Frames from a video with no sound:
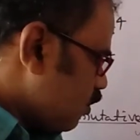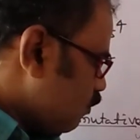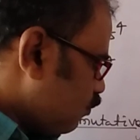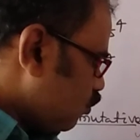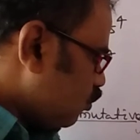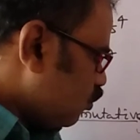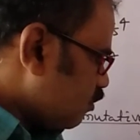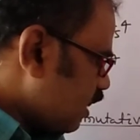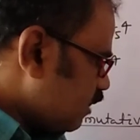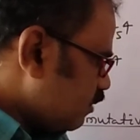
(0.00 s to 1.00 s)
4
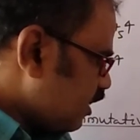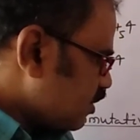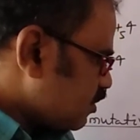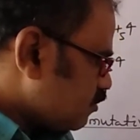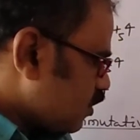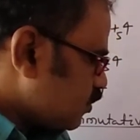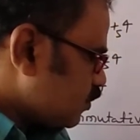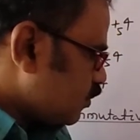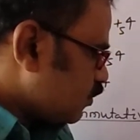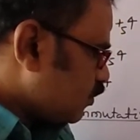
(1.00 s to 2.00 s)
multiplication
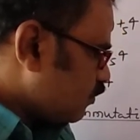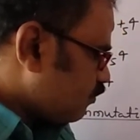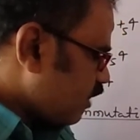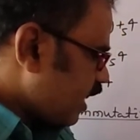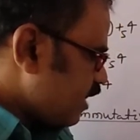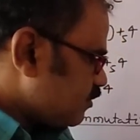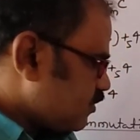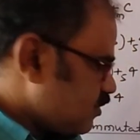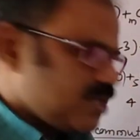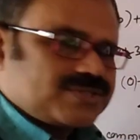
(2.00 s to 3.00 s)
modulo 5,
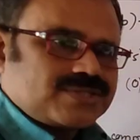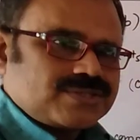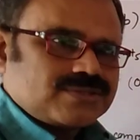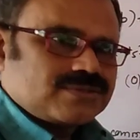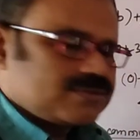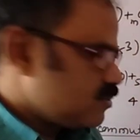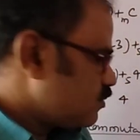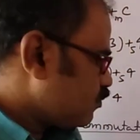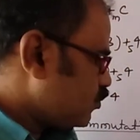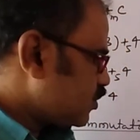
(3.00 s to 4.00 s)
6.
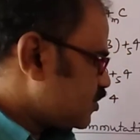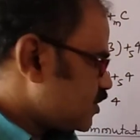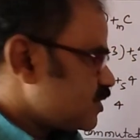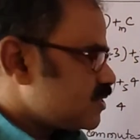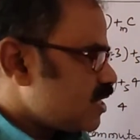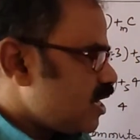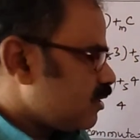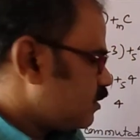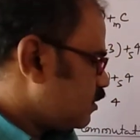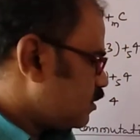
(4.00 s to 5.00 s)
4 6s are,